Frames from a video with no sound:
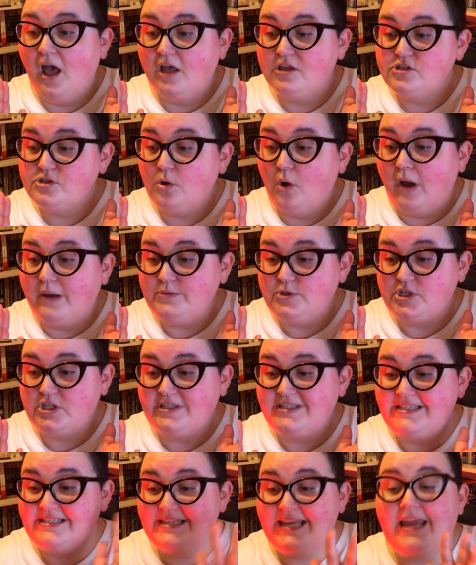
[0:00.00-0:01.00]
So I'm just gonna
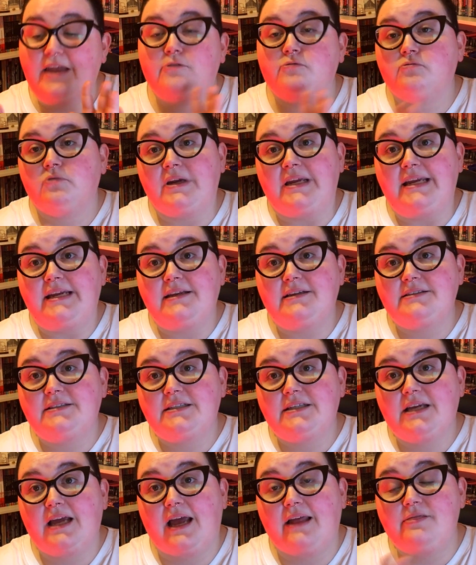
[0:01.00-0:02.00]
sit and read
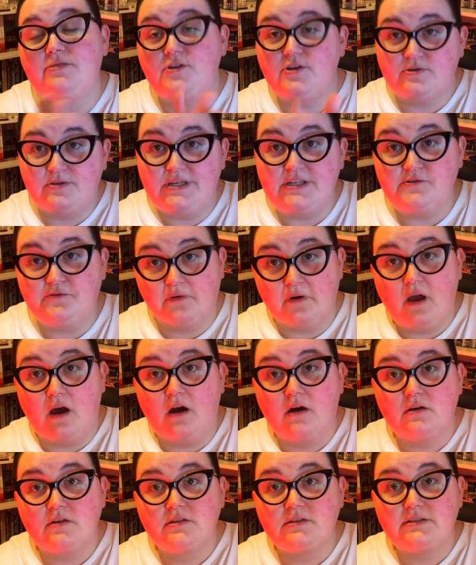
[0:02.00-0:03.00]
and do these
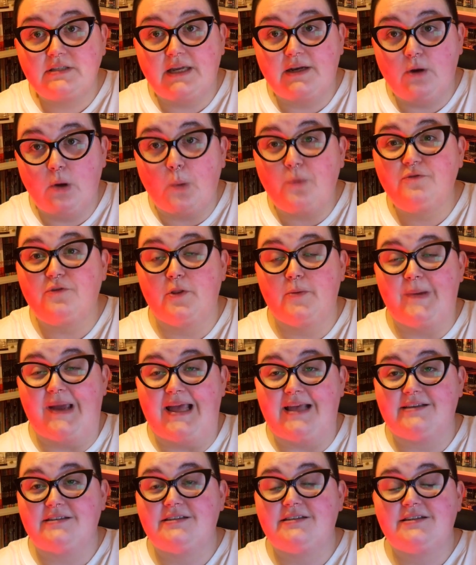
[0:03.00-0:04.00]
vlogs and hope for the
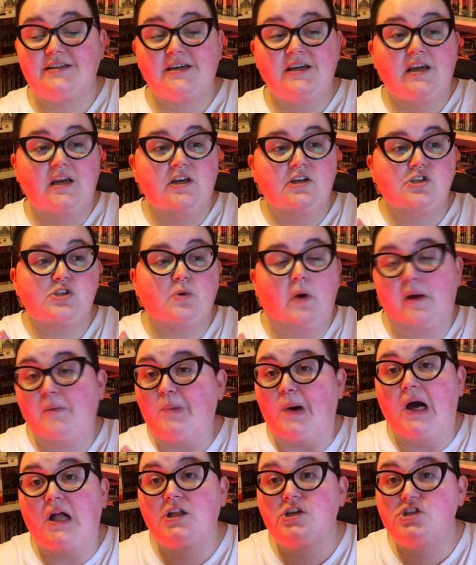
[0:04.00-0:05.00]
best. So I
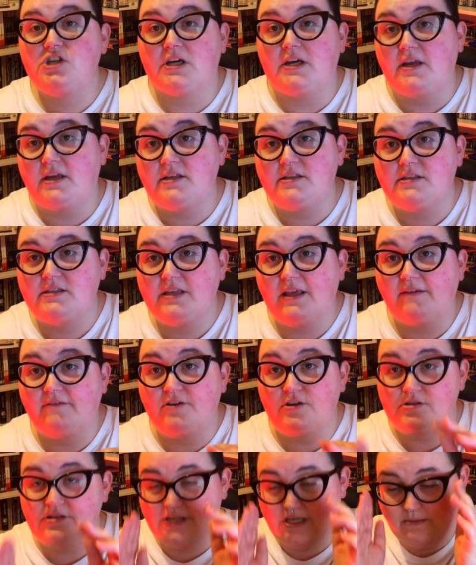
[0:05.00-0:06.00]
apologize if
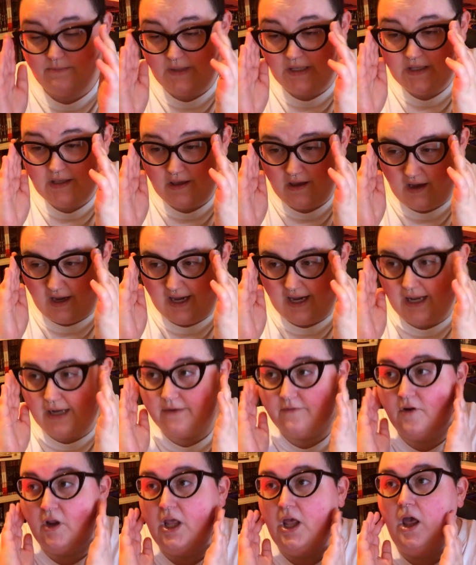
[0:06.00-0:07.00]
you see me
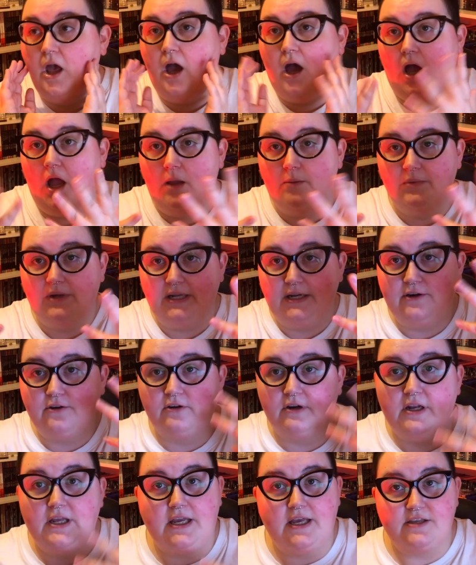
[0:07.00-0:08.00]
and I'm
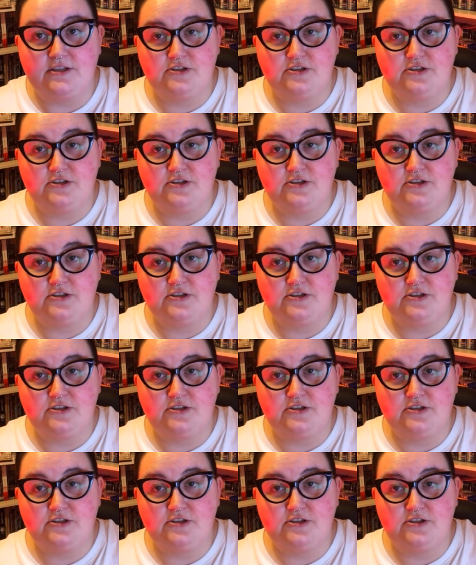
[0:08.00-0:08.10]
literally a